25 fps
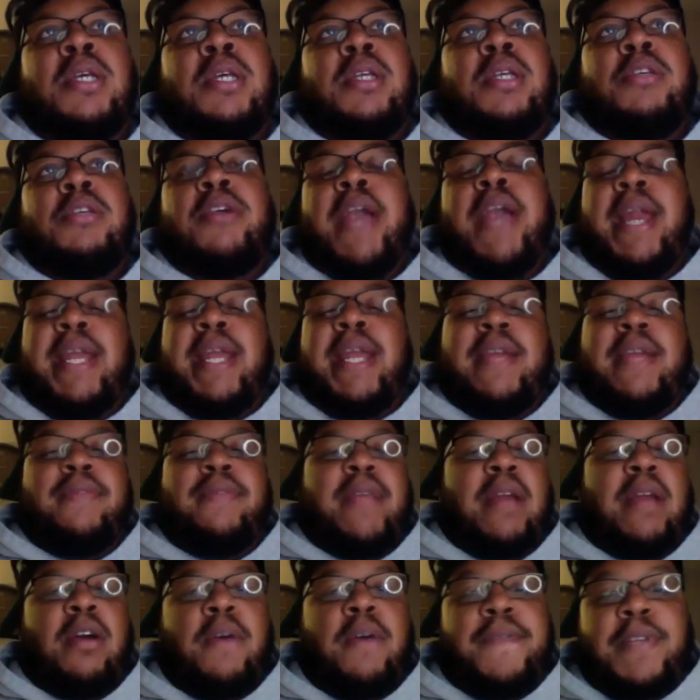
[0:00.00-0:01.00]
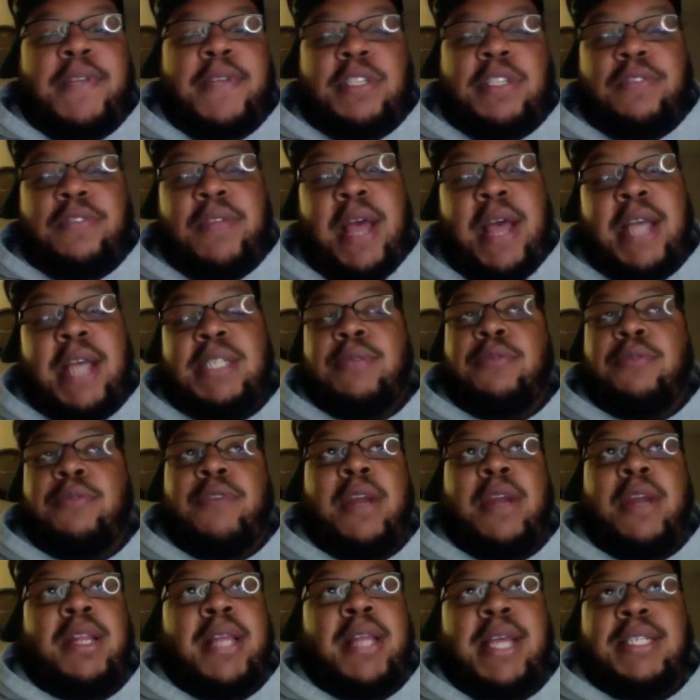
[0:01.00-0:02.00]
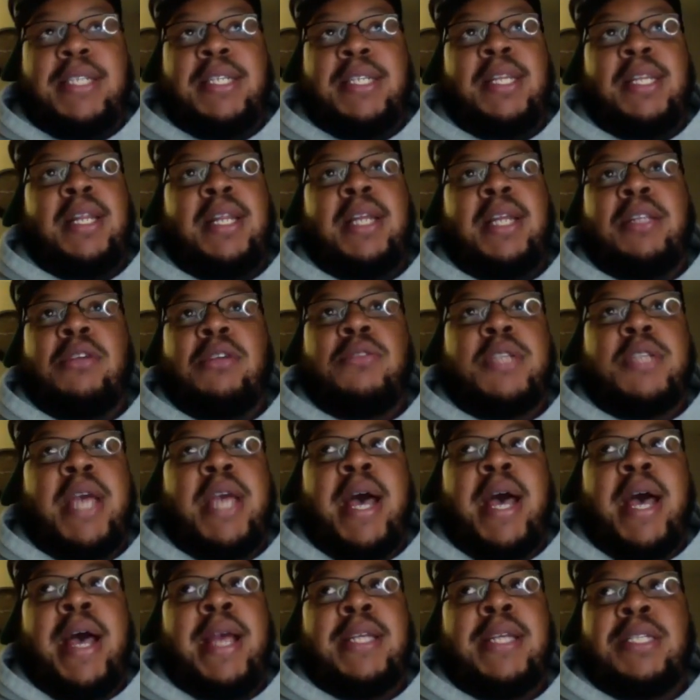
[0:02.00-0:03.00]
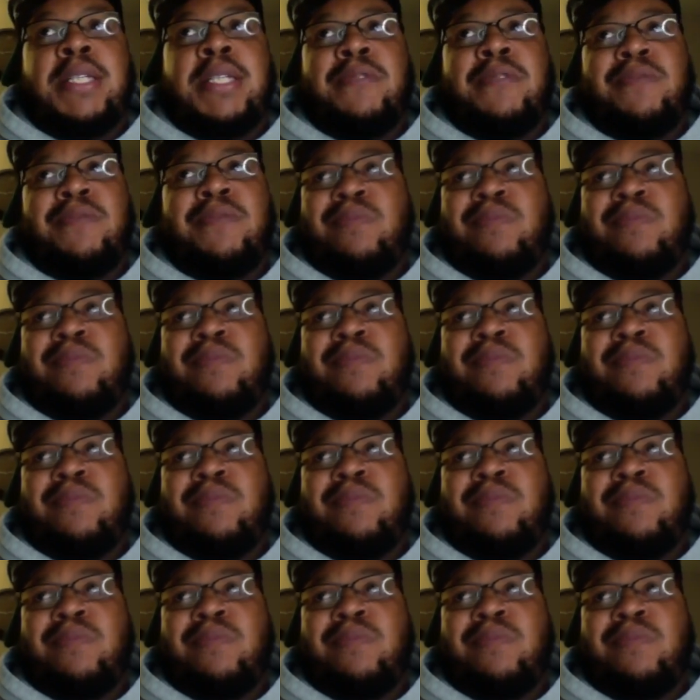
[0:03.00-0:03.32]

you got to give that offensive line some credit last night. Like, those guys